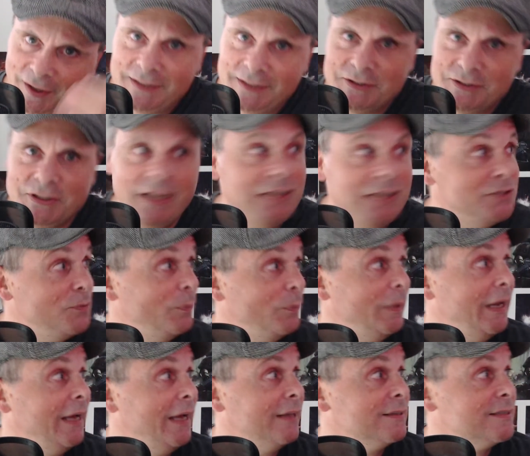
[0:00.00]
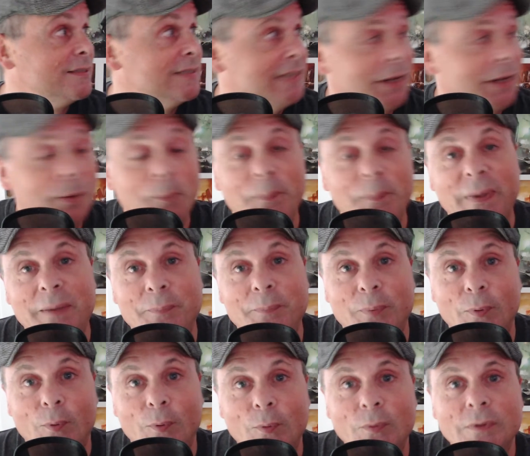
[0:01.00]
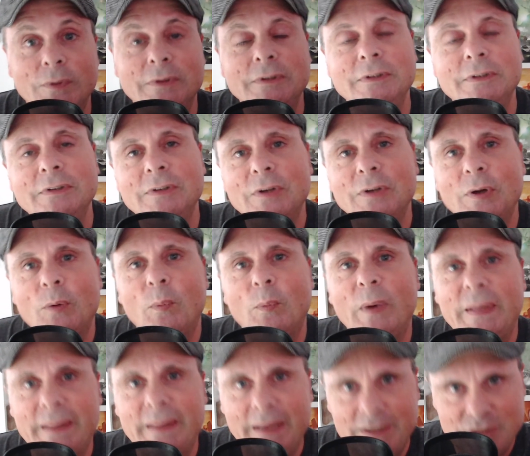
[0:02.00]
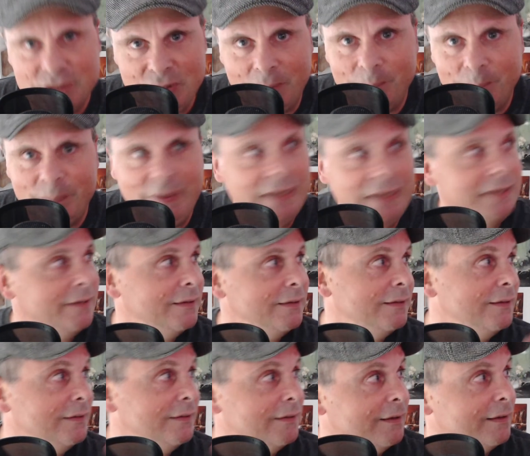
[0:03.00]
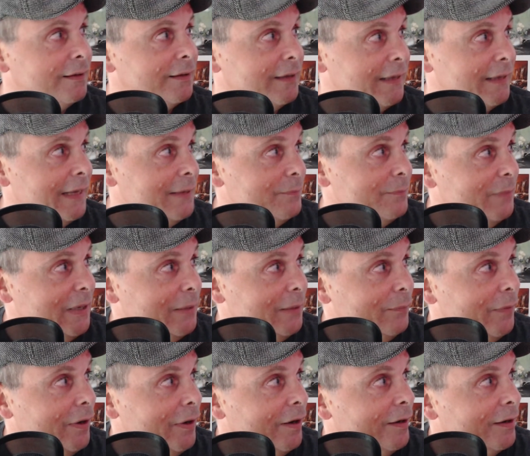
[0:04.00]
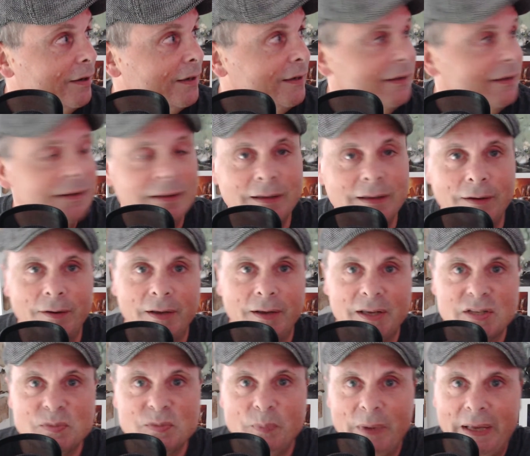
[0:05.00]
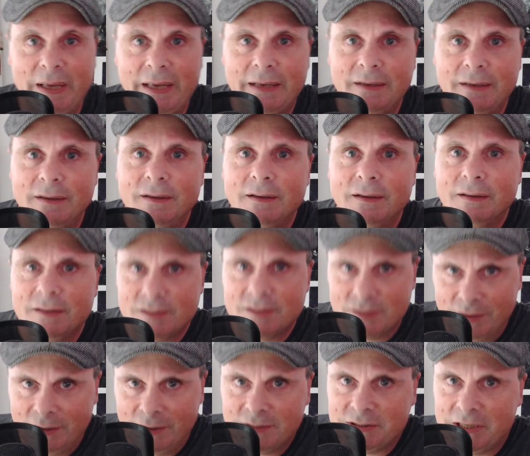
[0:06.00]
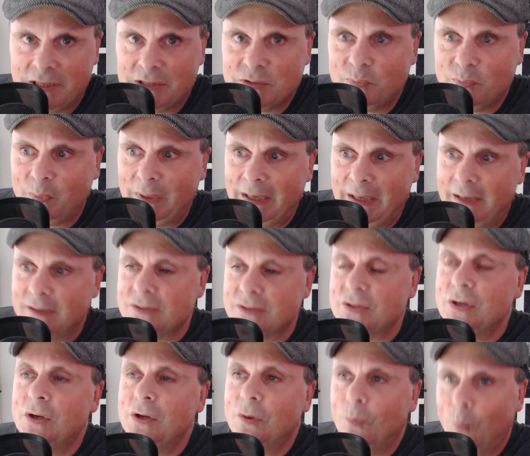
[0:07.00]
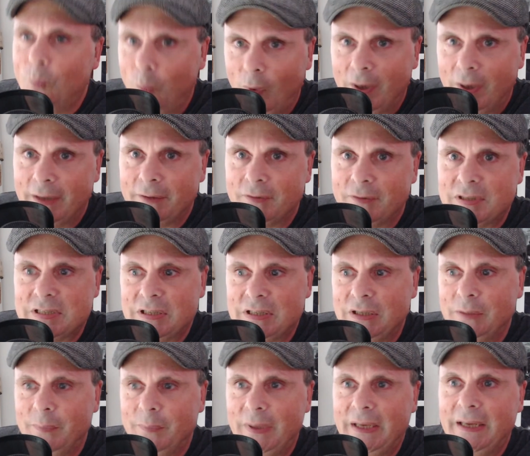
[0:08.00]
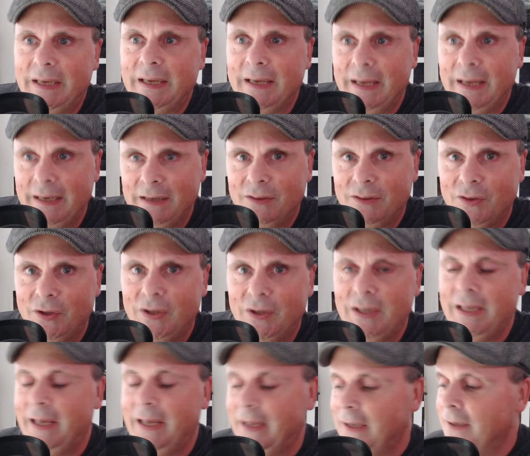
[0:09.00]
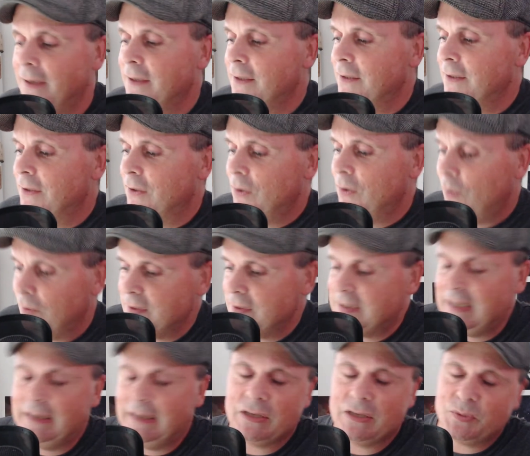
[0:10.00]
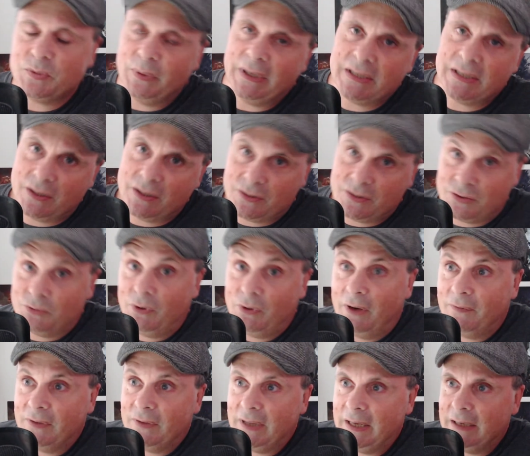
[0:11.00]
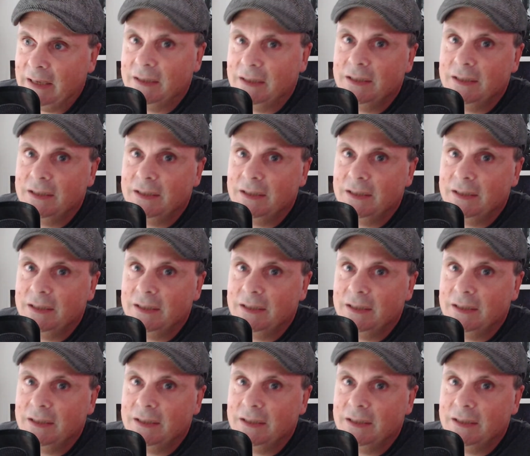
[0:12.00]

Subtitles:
change of plans. Tell people when they jump in at the 8-minute mark that I explain the slight change of plans, why there isn't going to be any 30k content this week. Because rather than